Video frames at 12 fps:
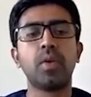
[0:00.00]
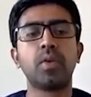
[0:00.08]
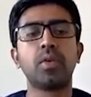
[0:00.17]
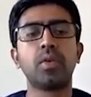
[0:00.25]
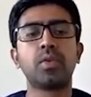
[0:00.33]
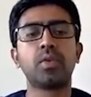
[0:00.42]

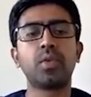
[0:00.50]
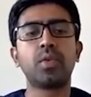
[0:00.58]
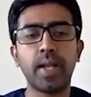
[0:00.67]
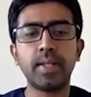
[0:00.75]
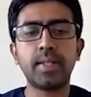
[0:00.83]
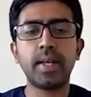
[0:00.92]
So the
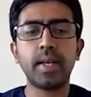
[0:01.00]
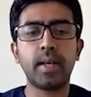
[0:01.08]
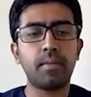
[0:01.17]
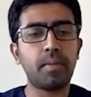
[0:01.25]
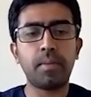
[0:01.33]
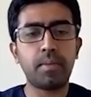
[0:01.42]
end stage,
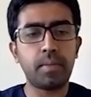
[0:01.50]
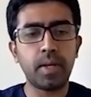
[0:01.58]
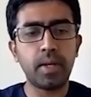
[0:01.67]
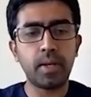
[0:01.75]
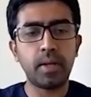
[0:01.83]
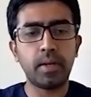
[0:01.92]

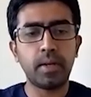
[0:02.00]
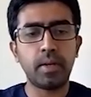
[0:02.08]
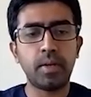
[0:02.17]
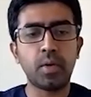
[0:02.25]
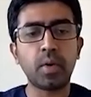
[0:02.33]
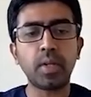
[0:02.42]
the
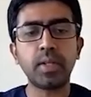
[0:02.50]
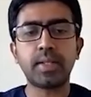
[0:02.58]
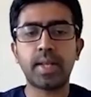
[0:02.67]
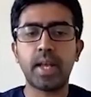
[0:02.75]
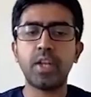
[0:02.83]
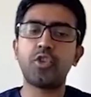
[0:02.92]
nodal
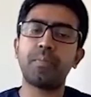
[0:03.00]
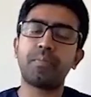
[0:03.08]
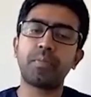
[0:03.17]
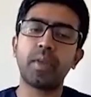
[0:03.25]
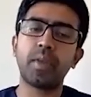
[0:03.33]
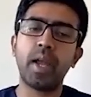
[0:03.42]

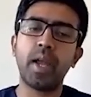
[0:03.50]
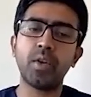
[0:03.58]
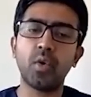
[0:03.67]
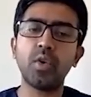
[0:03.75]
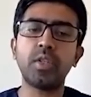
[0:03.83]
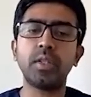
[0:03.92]
stage, a
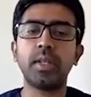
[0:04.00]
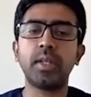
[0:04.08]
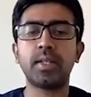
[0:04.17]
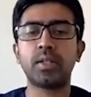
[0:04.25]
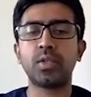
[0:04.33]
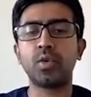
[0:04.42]
node
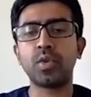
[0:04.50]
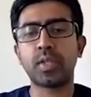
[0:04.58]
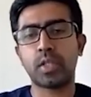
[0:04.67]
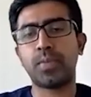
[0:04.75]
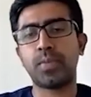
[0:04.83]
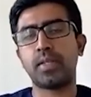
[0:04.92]
is no
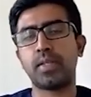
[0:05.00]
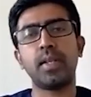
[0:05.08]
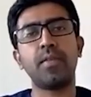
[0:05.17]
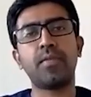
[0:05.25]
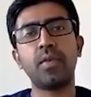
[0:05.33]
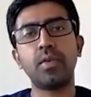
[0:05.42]
suspicious
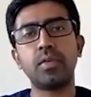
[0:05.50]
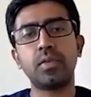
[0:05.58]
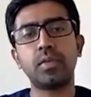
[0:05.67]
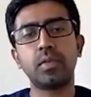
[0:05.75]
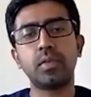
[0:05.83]
lymph nodes.